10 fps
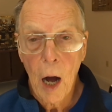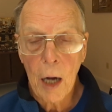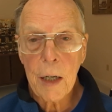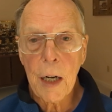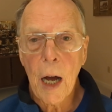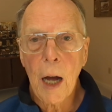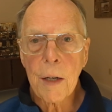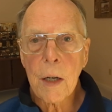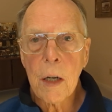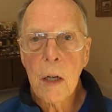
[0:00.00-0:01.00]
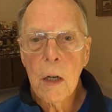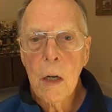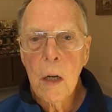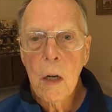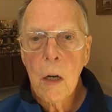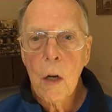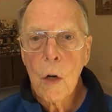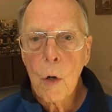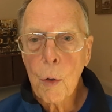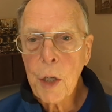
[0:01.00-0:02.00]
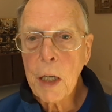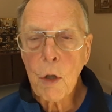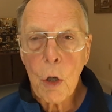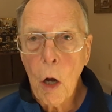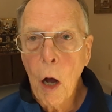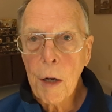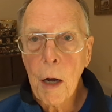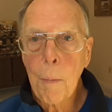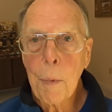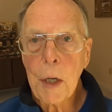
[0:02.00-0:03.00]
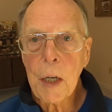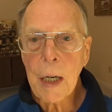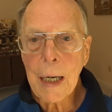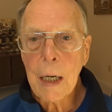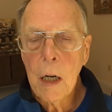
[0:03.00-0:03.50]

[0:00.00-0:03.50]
Akhenaten, who gets caught up in a